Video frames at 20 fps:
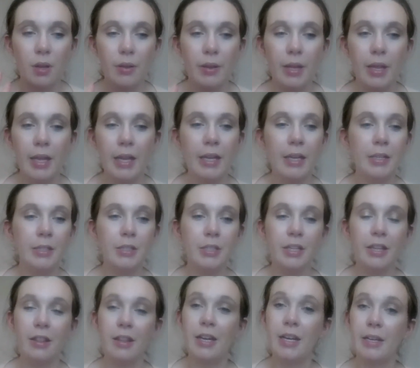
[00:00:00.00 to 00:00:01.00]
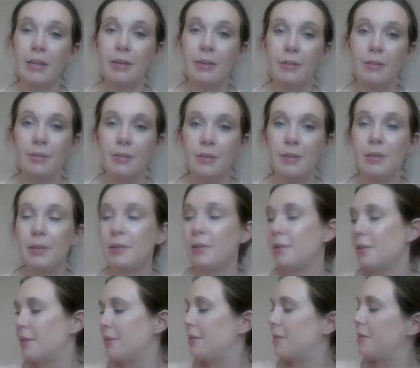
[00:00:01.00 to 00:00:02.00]
and then
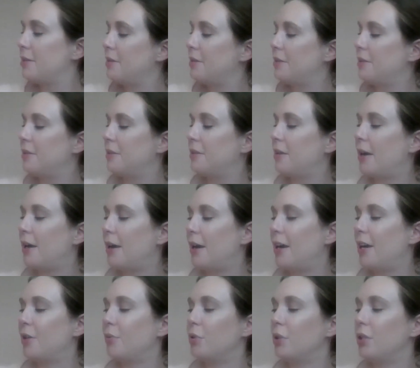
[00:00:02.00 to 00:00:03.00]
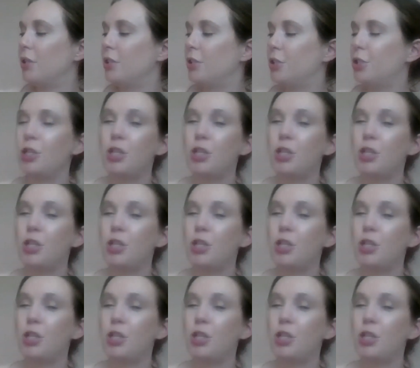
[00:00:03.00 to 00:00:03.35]
I will